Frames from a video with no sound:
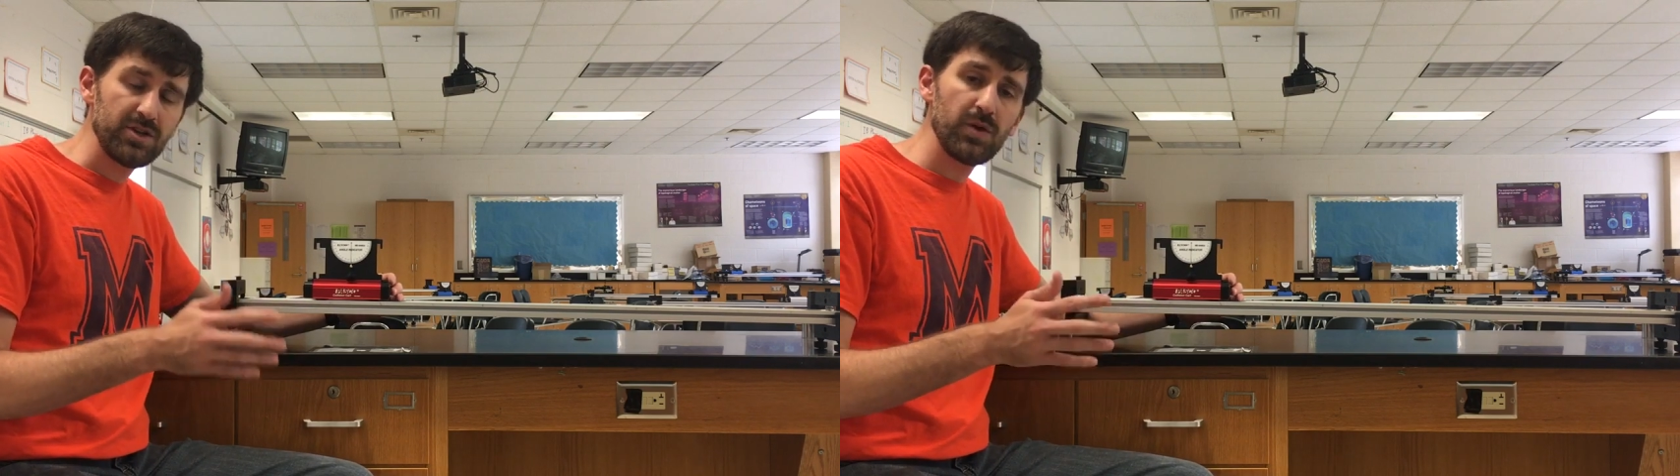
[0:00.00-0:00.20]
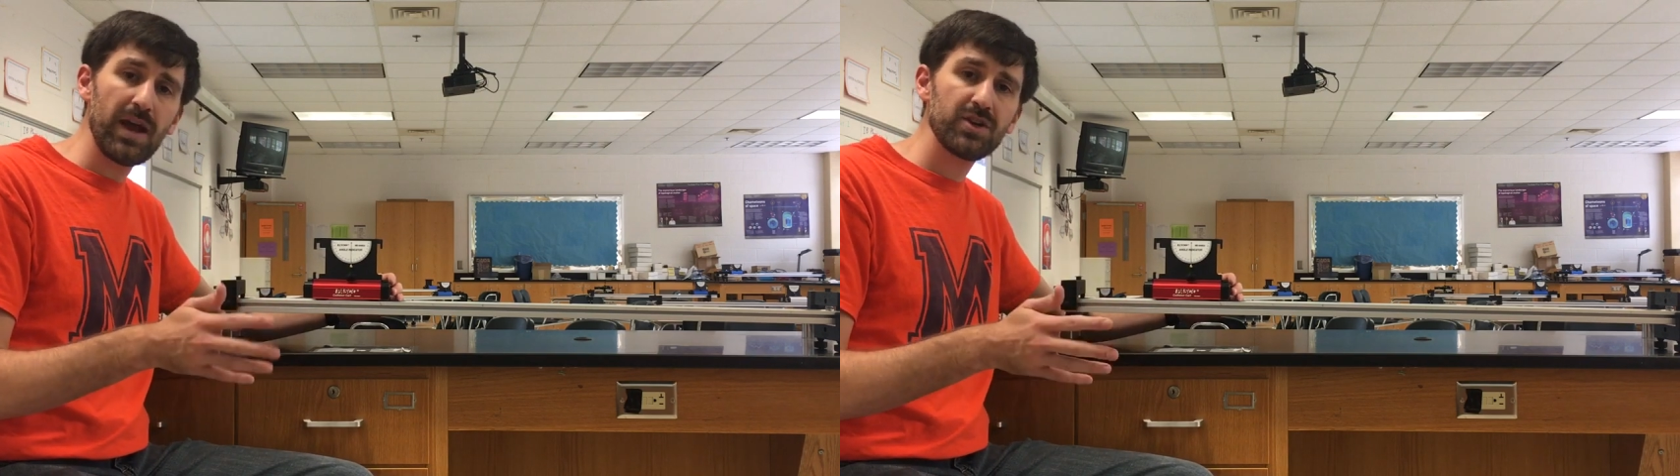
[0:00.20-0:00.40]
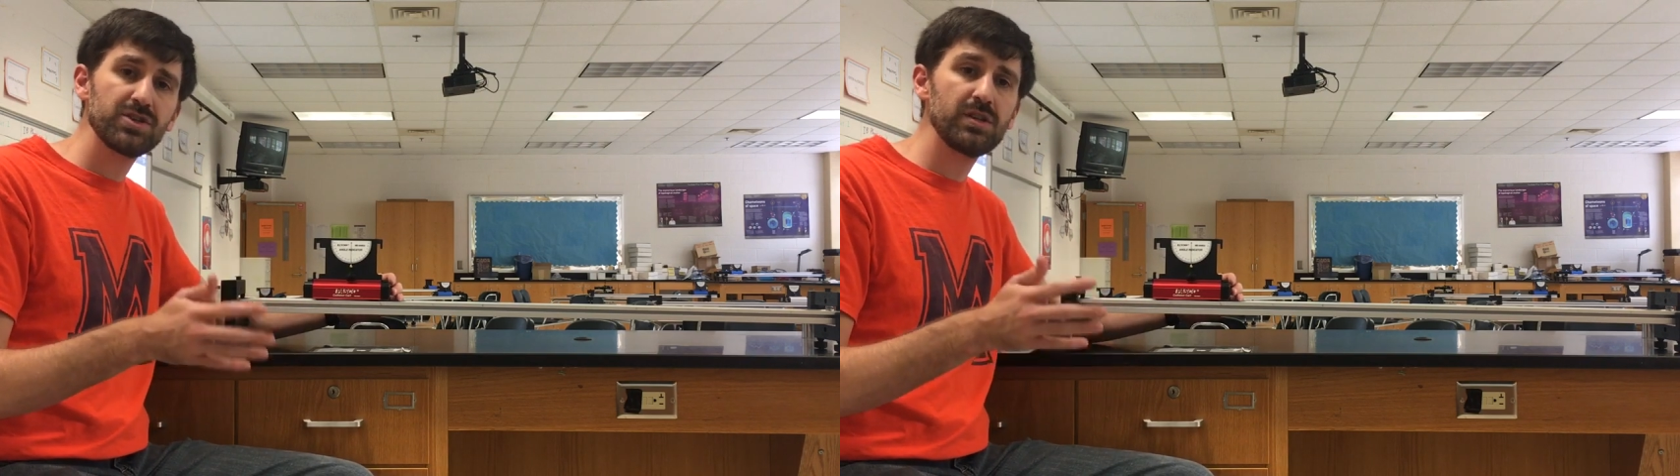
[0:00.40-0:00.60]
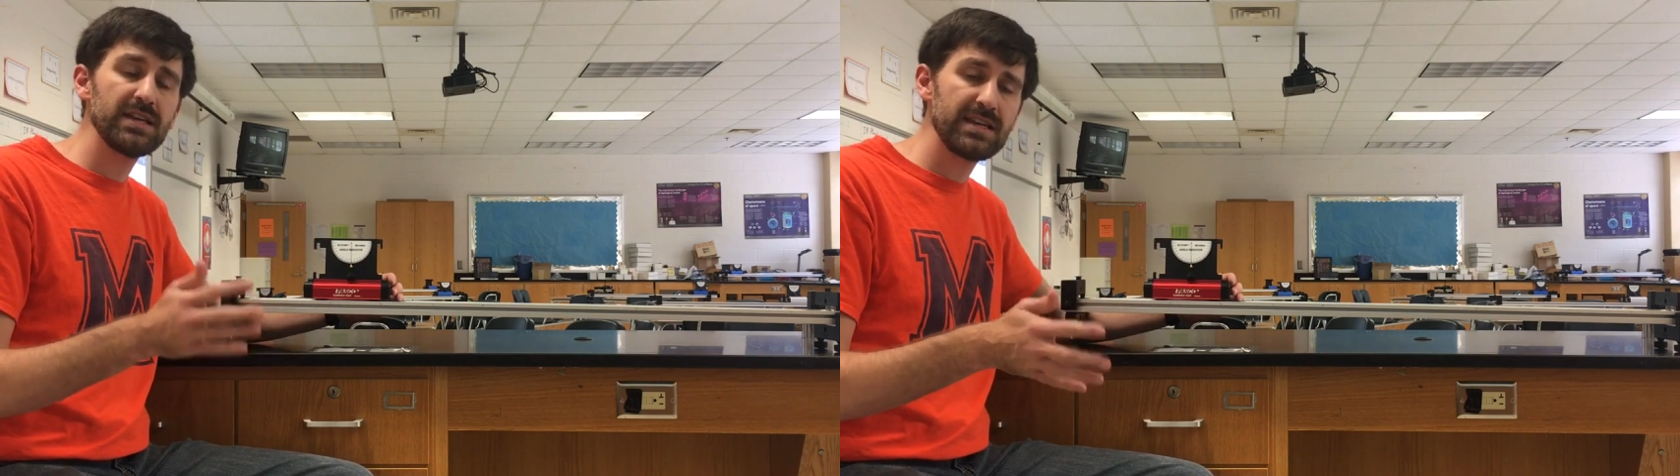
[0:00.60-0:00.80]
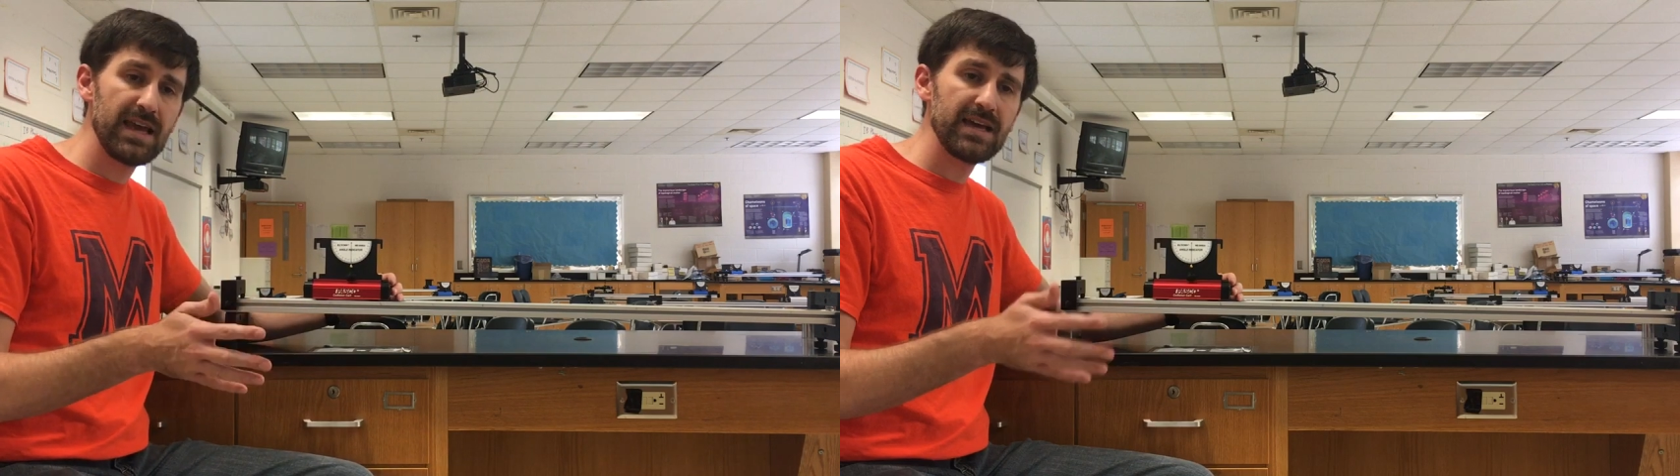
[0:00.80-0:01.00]
to
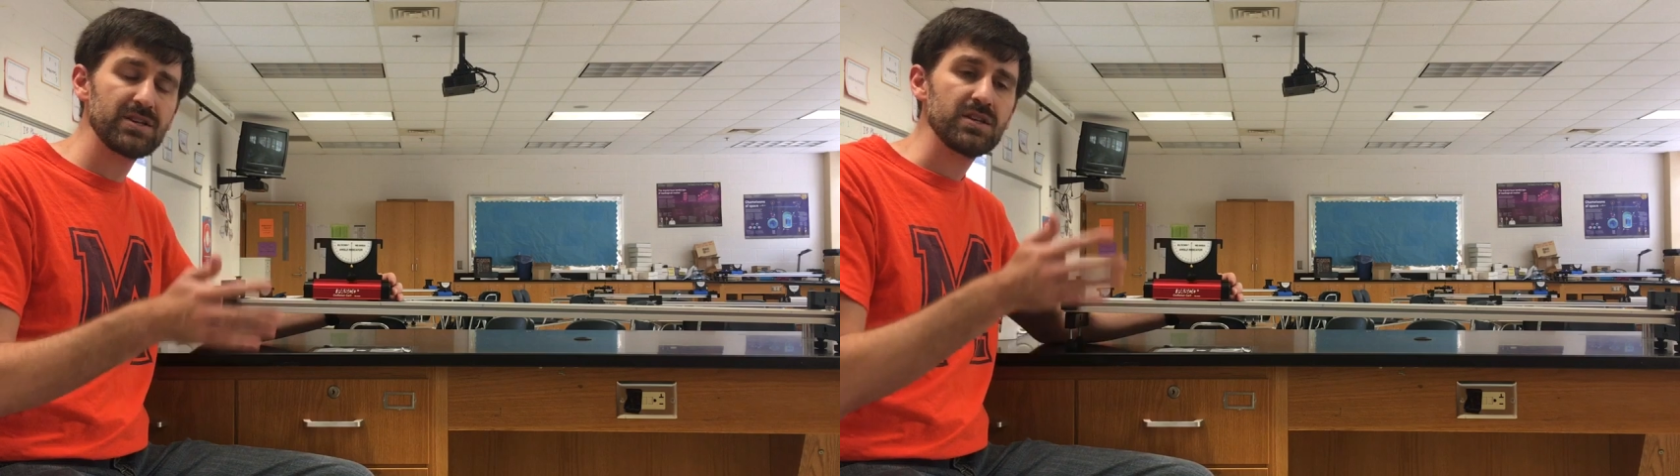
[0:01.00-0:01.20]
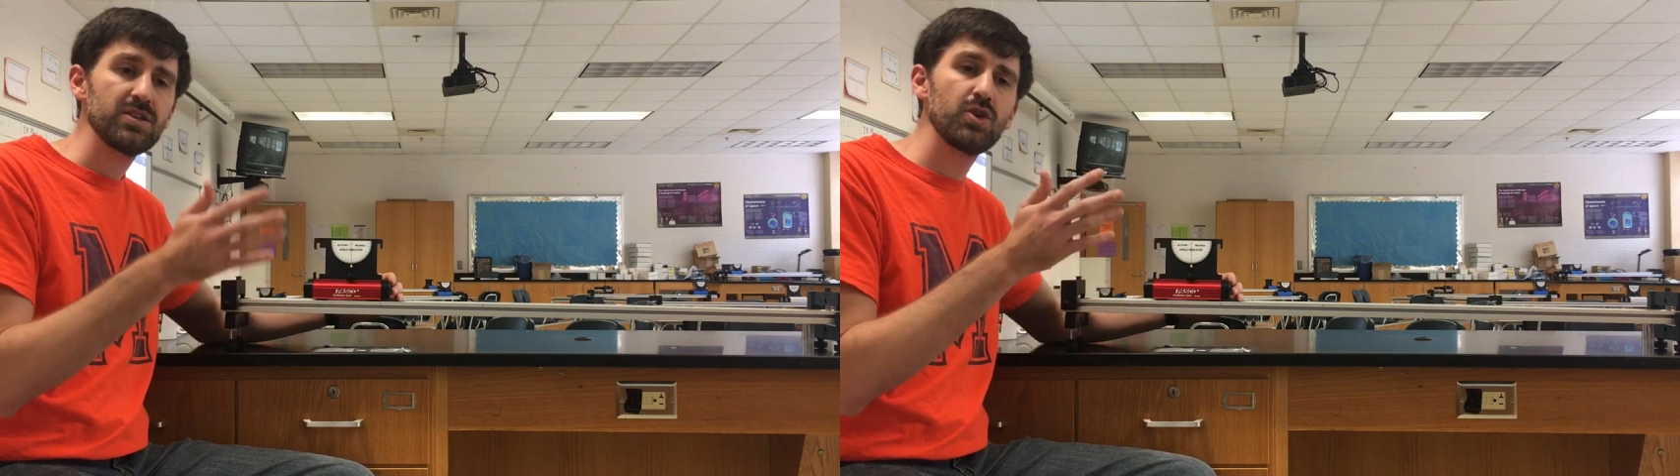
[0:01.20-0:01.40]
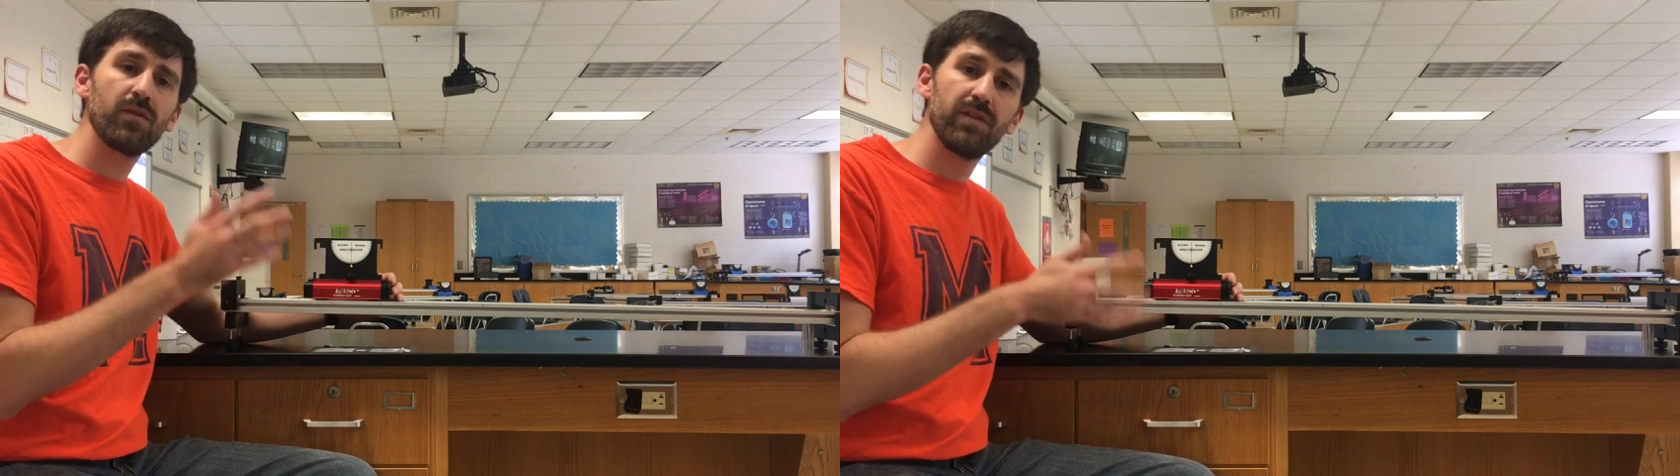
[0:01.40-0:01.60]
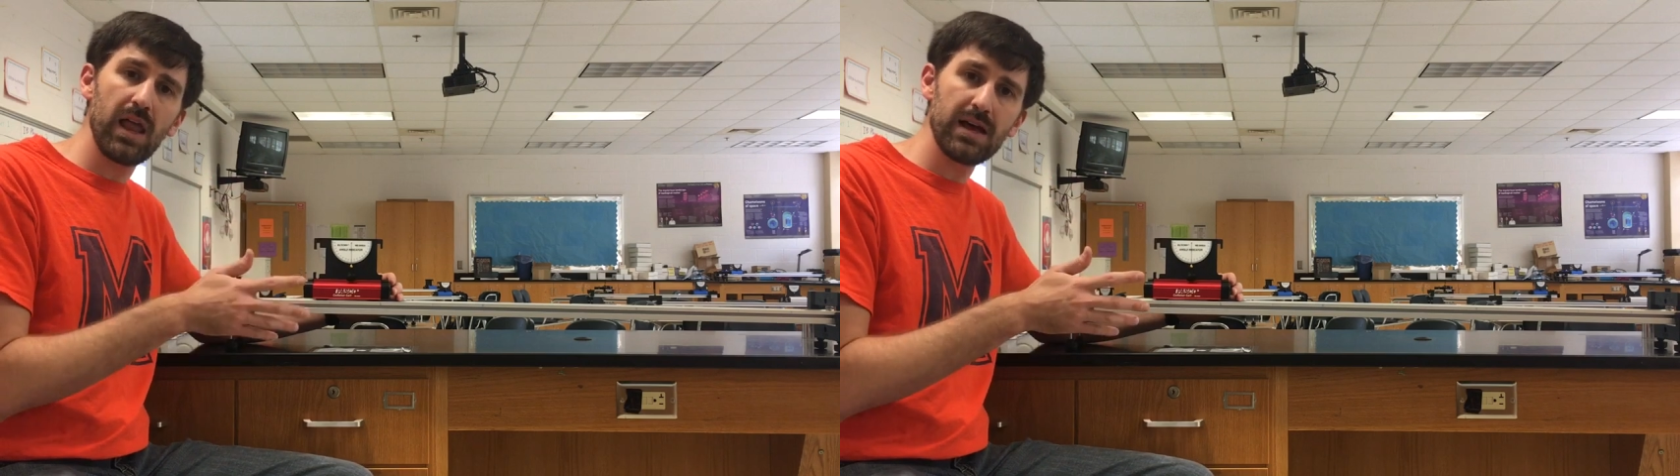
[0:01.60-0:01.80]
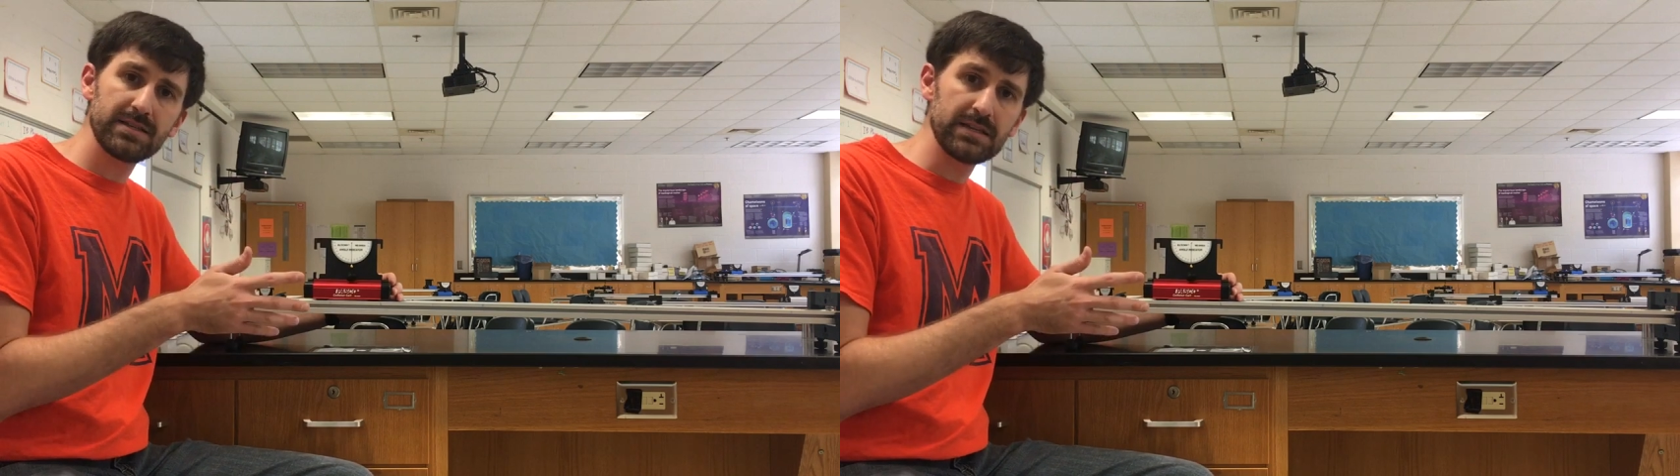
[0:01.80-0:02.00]
actually get your
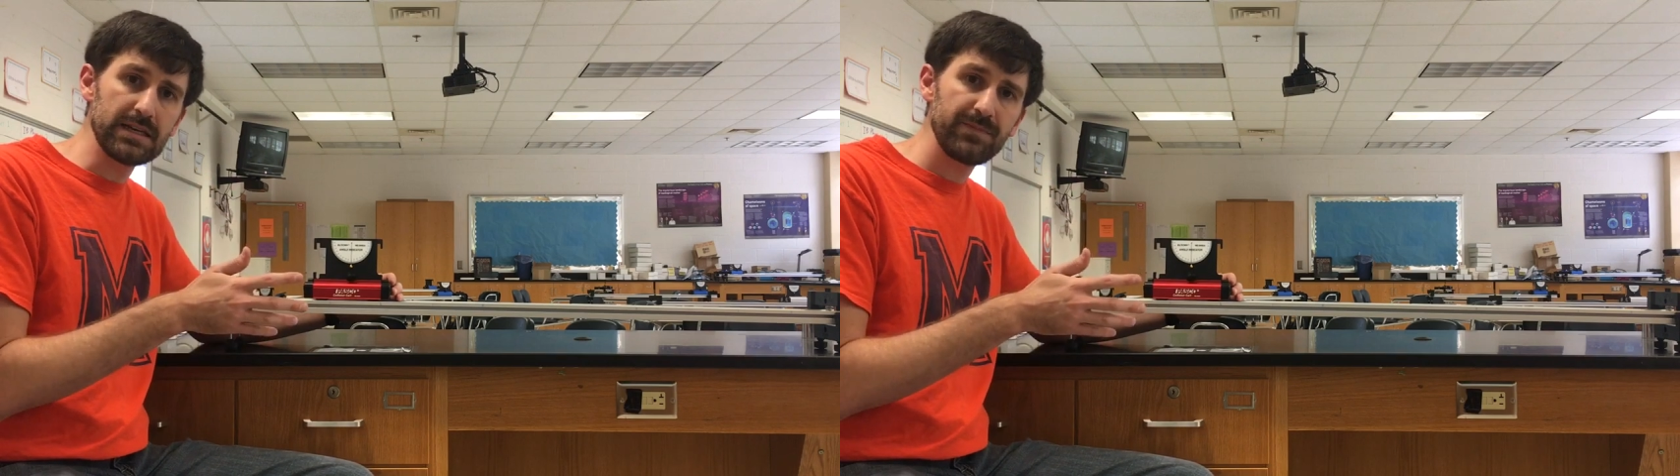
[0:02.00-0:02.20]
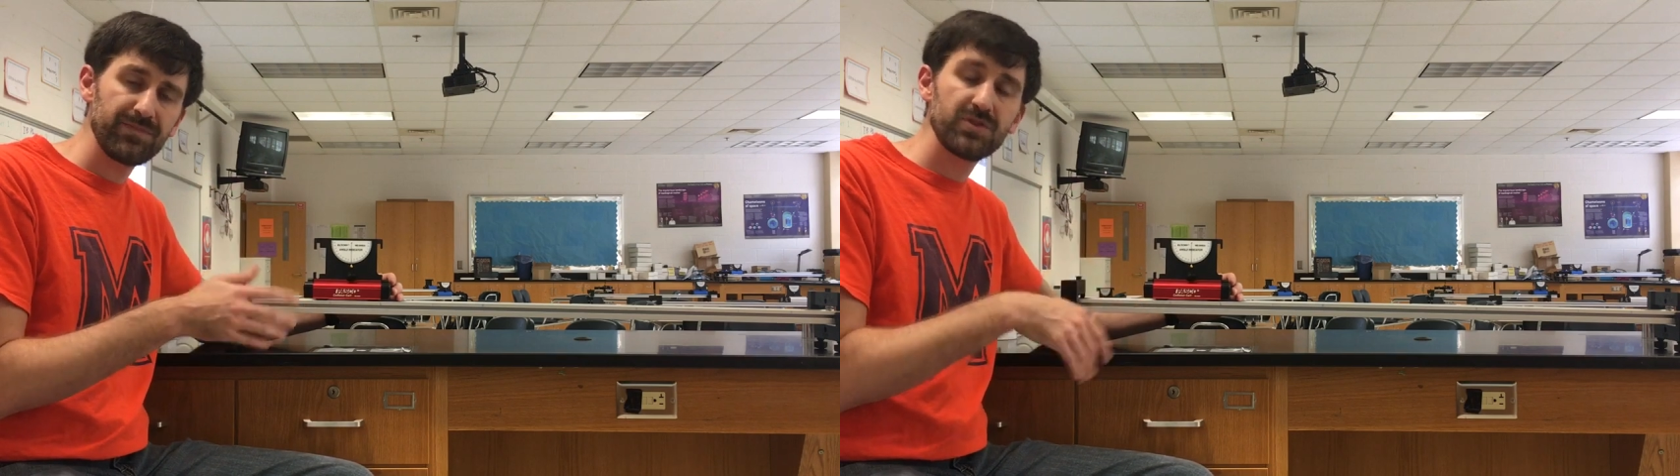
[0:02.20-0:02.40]
velocity.